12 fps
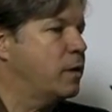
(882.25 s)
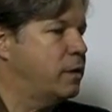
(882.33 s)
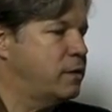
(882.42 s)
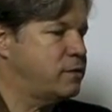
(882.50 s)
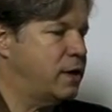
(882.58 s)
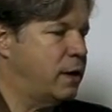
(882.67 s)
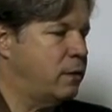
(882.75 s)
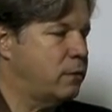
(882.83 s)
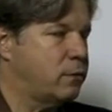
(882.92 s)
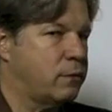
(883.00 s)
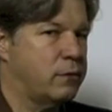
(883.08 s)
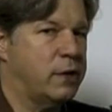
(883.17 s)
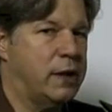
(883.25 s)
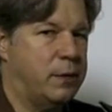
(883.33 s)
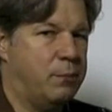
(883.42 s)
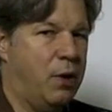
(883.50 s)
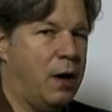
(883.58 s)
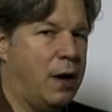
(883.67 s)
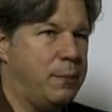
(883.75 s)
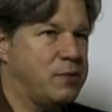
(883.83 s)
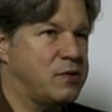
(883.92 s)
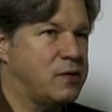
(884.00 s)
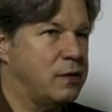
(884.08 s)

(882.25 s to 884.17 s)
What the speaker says: the sound really pops.